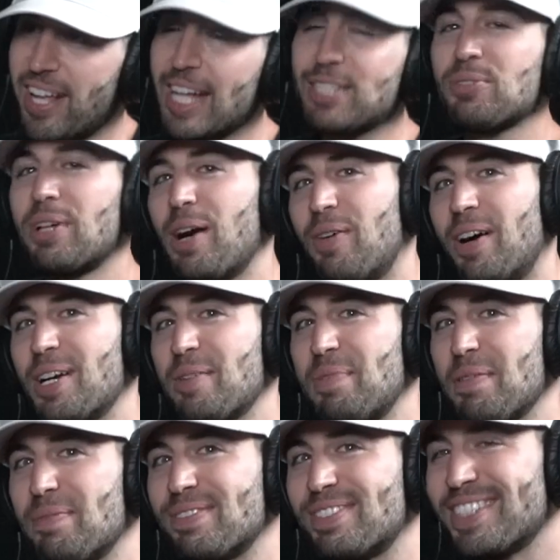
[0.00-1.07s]
That's what I wanted
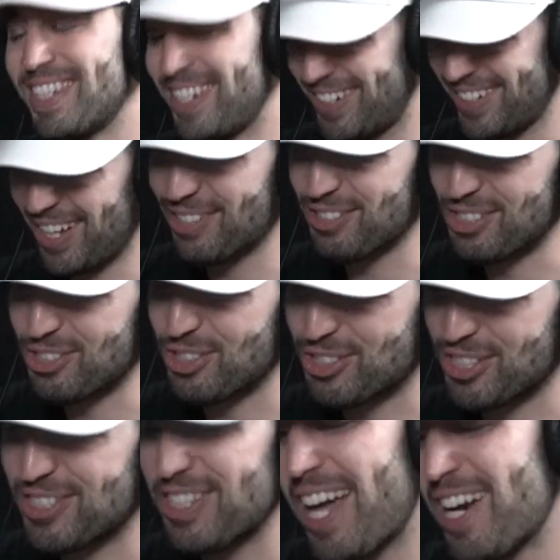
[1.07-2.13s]
people to hear. That was interesting because